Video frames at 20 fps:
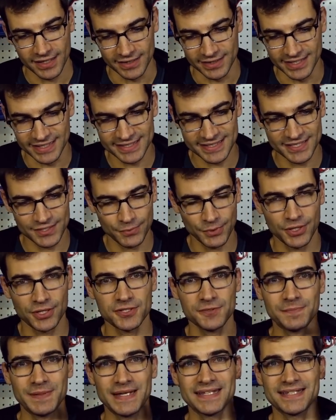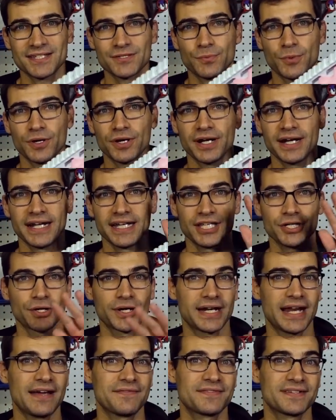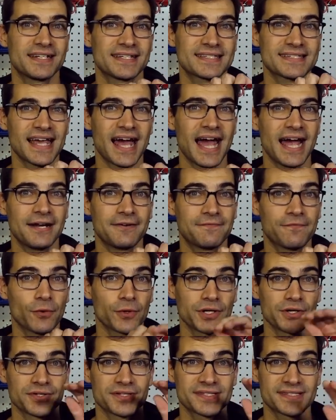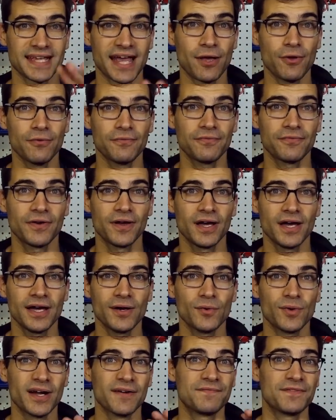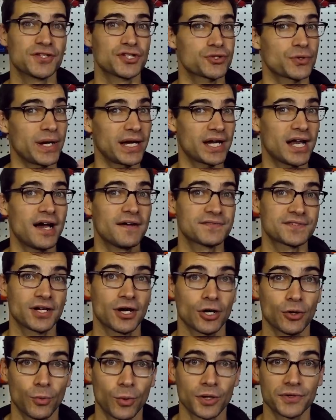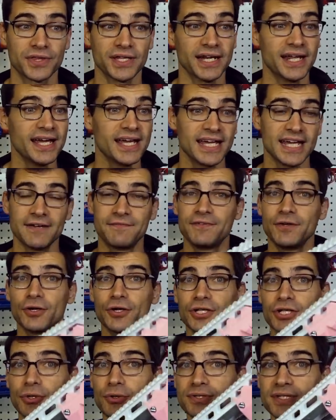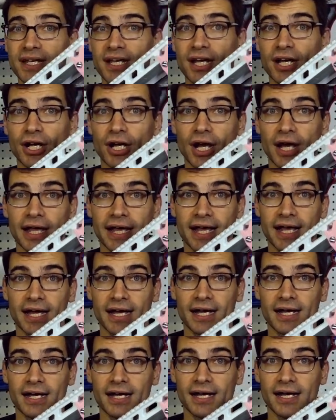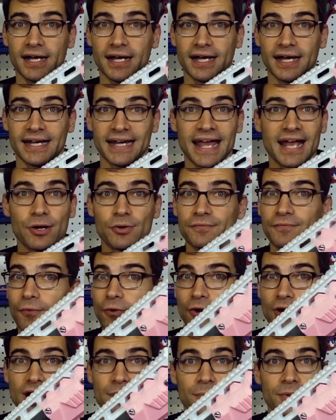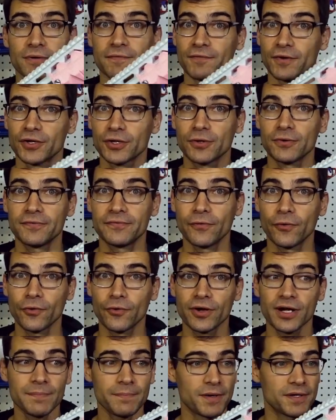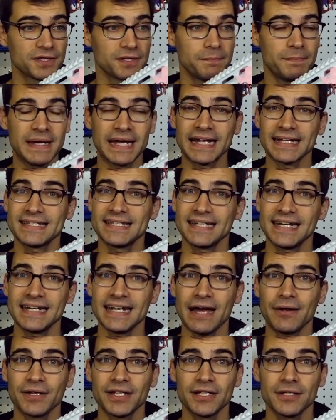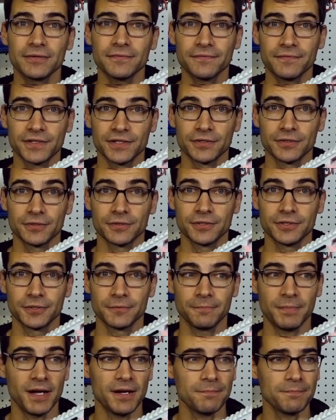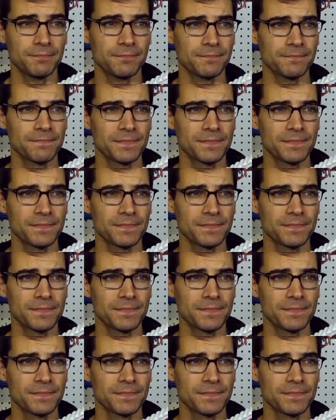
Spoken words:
This is one of those pieces where you're going to have to decide for yourself if the trade-offs are worth it. If you're using an angled foregrip or a vertical foregrip on the Picatinny down here for your pump,